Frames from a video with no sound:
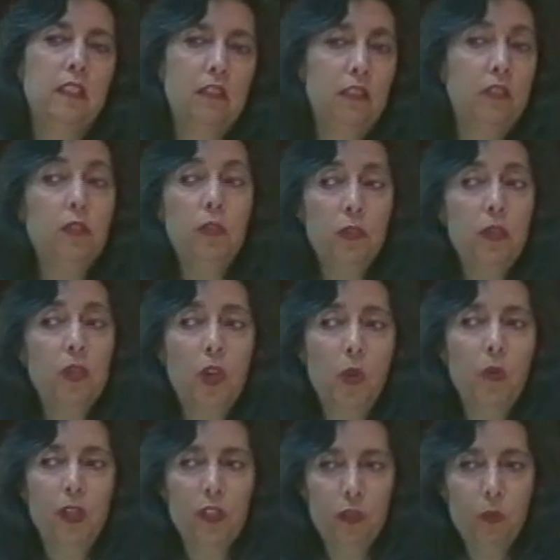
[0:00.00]
you know
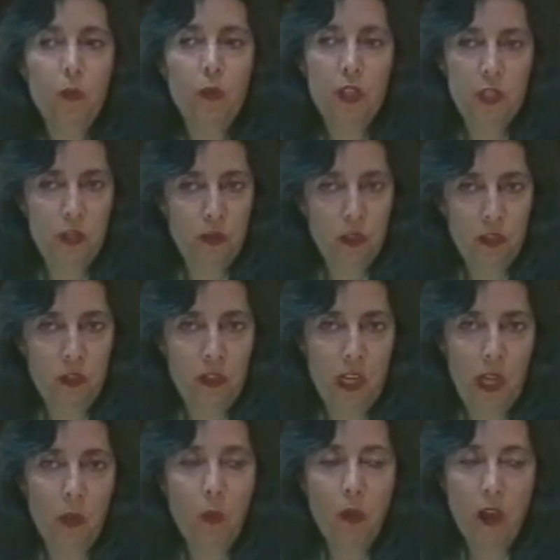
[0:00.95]
what you are doing
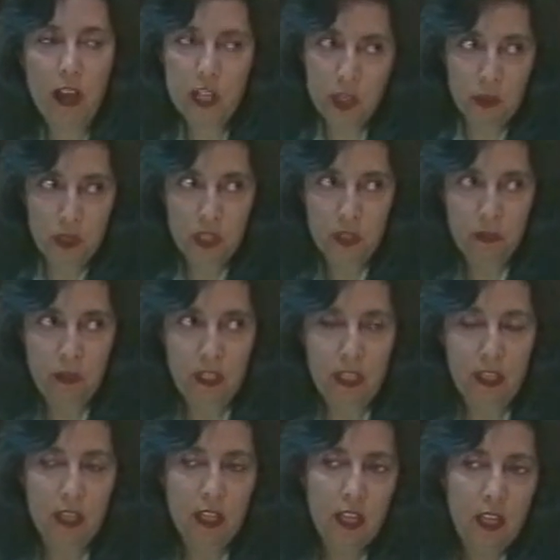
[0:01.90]
and why you are doing
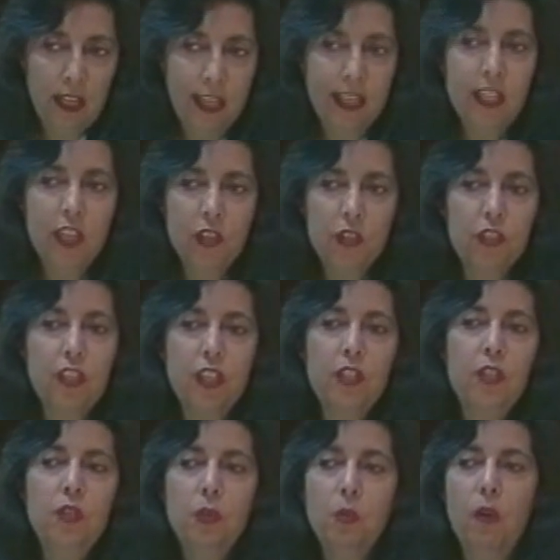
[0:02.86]
it? And yes, they
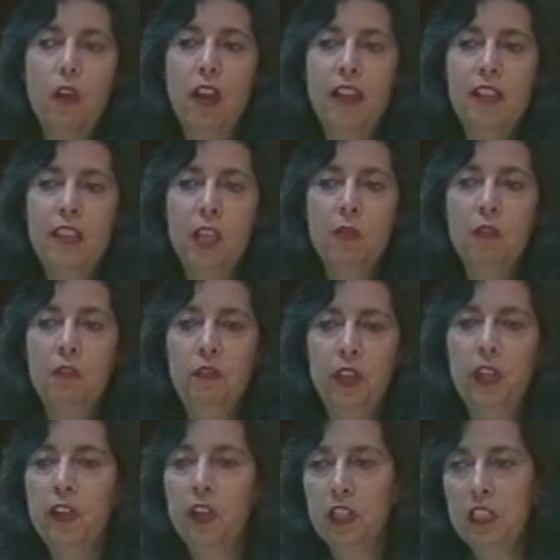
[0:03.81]
knew why. They were
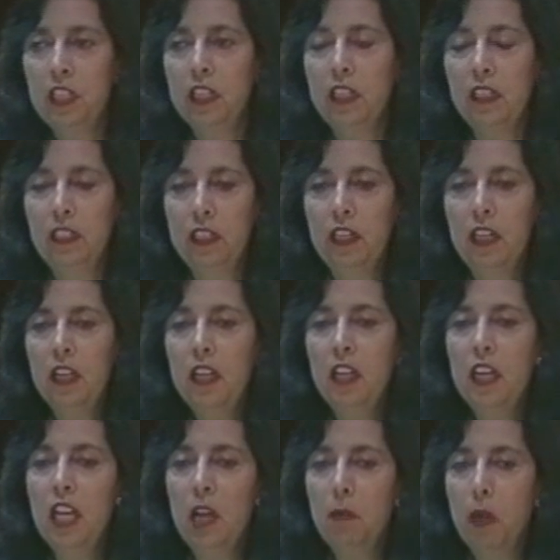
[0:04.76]
very articulate
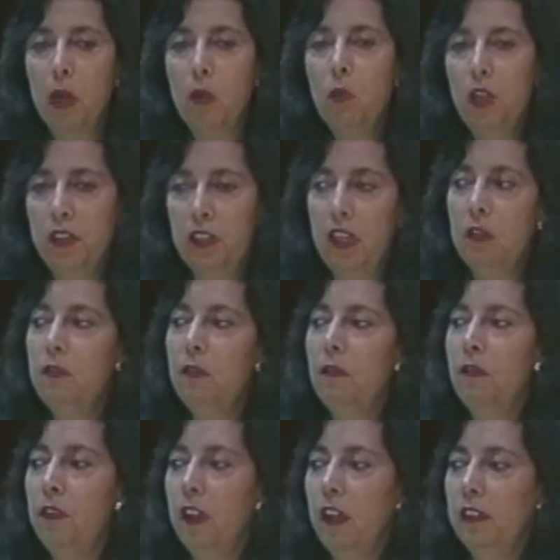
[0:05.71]
about what they
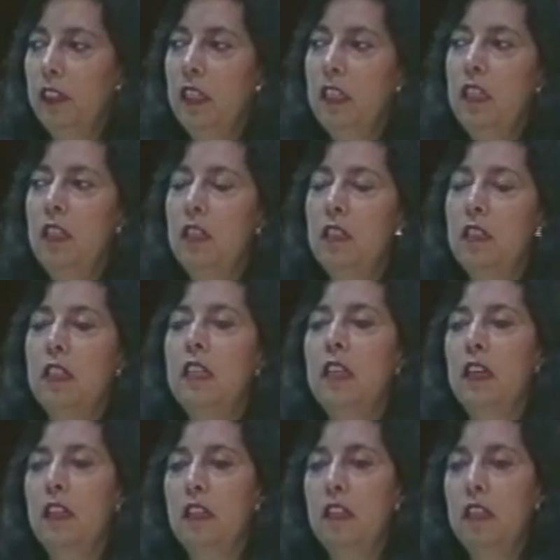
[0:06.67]
felt they needed to
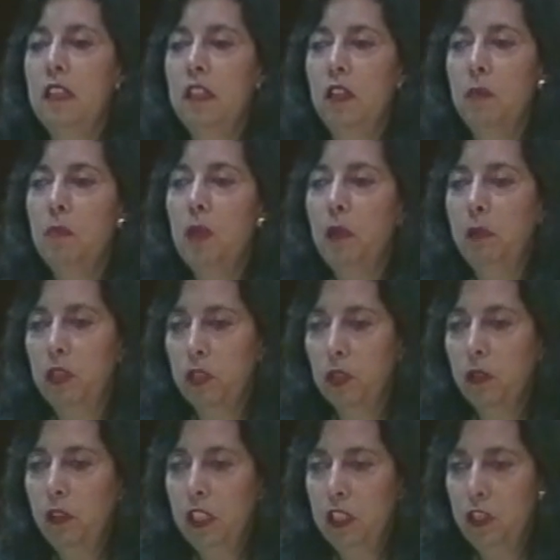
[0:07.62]
get in their public
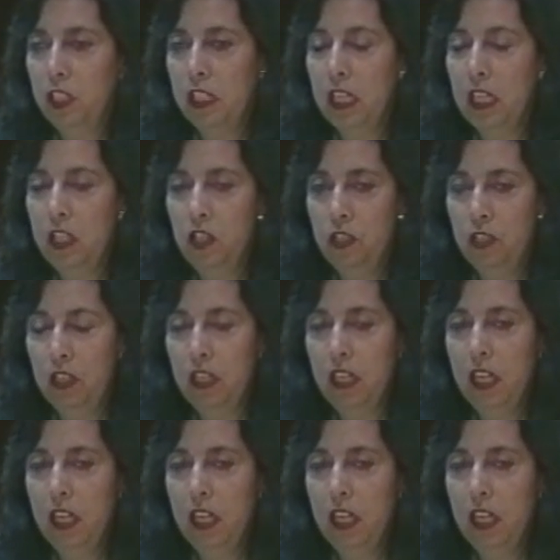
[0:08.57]
school education.